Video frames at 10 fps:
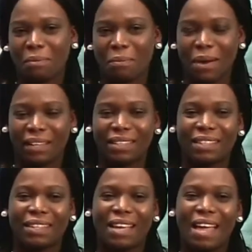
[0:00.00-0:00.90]

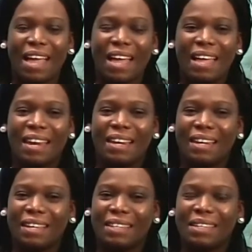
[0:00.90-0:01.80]
much,
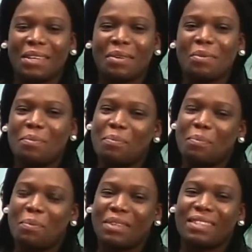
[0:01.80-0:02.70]
Lady
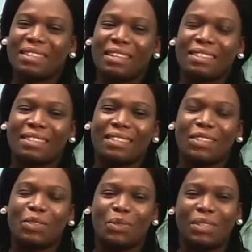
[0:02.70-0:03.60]
Mrs.
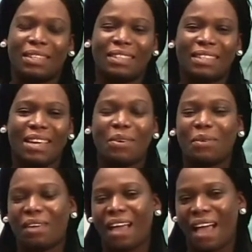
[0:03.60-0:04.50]
Judith
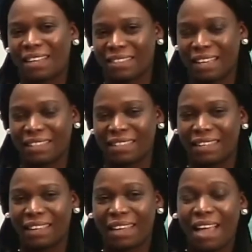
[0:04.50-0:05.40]
Epia
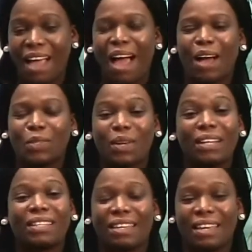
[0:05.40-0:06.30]
Asante.
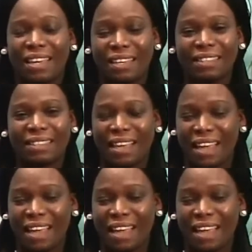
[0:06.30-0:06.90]
Actually, she is a